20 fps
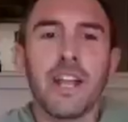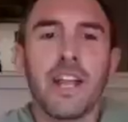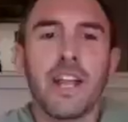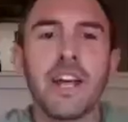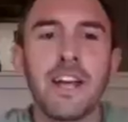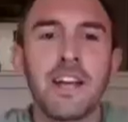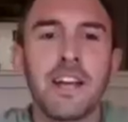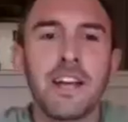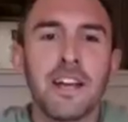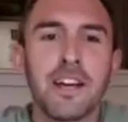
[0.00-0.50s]

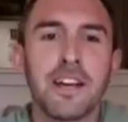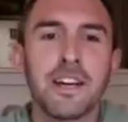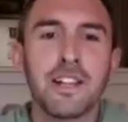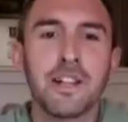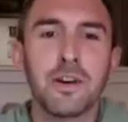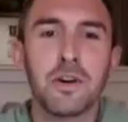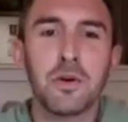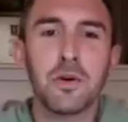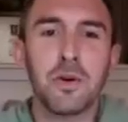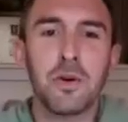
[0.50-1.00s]

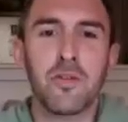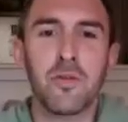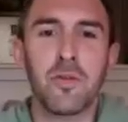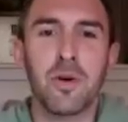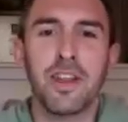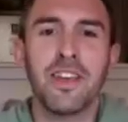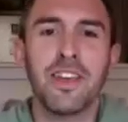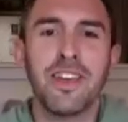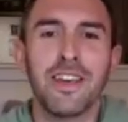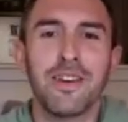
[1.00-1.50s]
Hello,
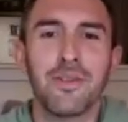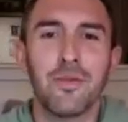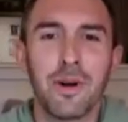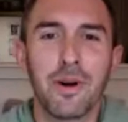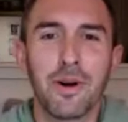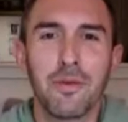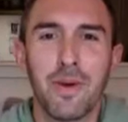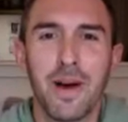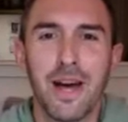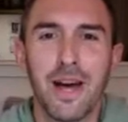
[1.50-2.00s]
everybody, and
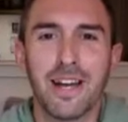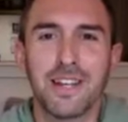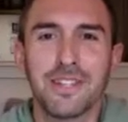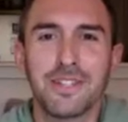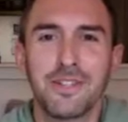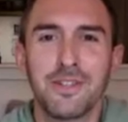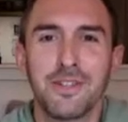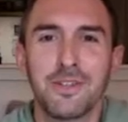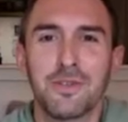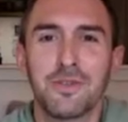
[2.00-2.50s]
welcome back
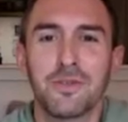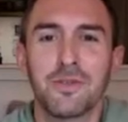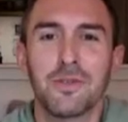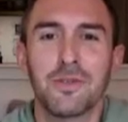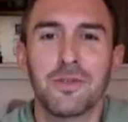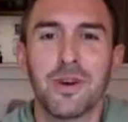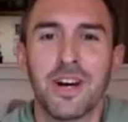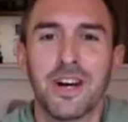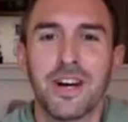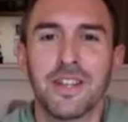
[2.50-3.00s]

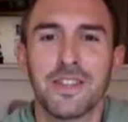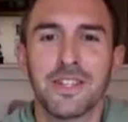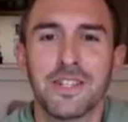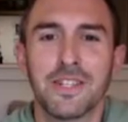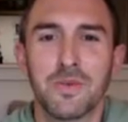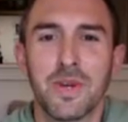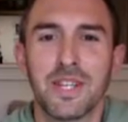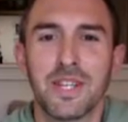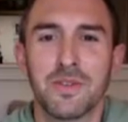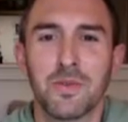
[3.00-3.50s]
to
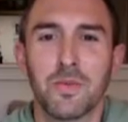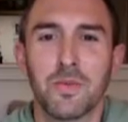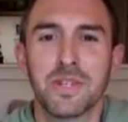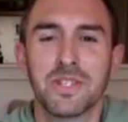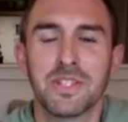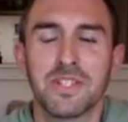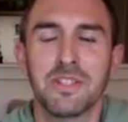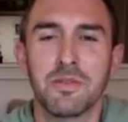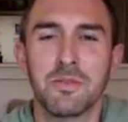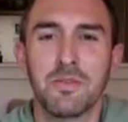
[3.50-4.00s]
this week's
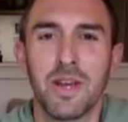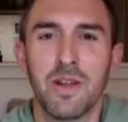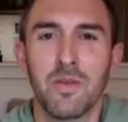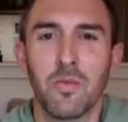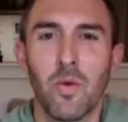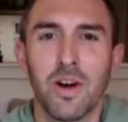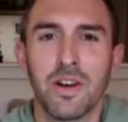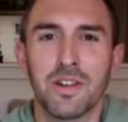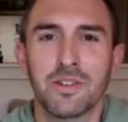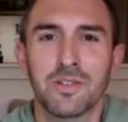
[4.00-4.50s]
Wisdom and
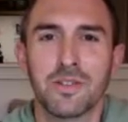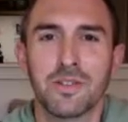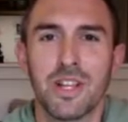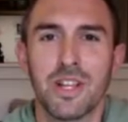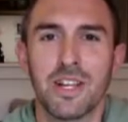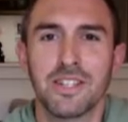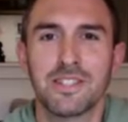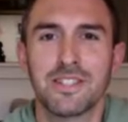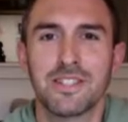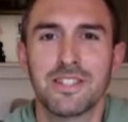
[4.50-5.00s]

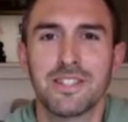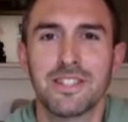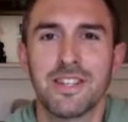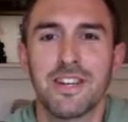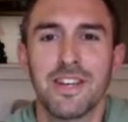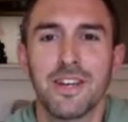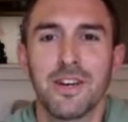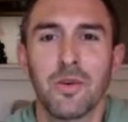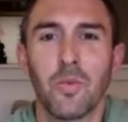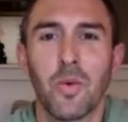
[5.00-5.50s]
Wanderlust
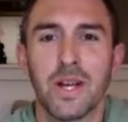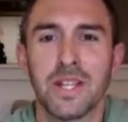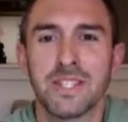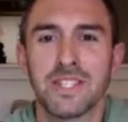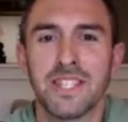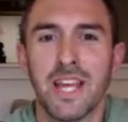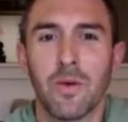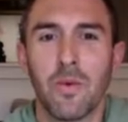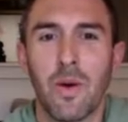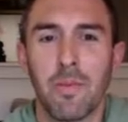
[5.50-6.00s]

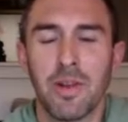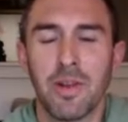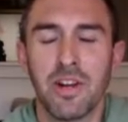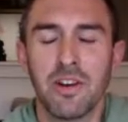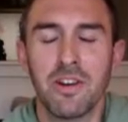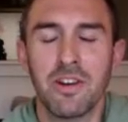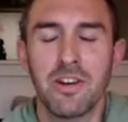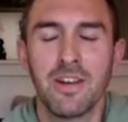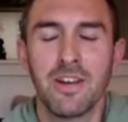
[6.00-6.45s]
Wednesday webinar.